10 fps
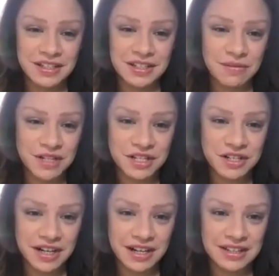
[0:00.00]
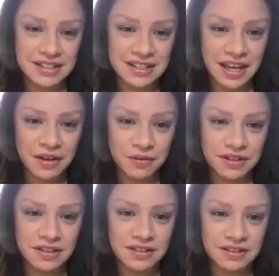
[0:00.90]
demonstrate and say
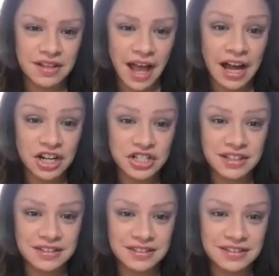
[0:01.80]
with its actions.